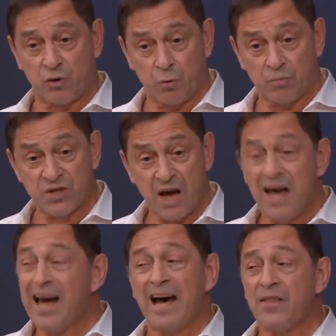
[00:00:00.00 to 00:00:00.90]
groups,
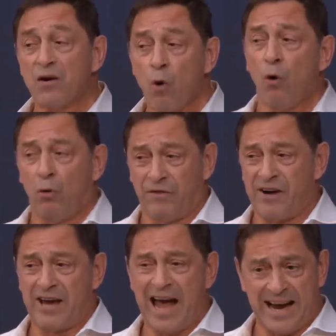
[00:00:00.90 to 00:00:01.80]
and they're all
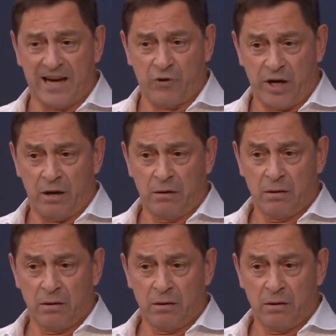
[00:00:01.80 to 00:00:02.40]
very angry.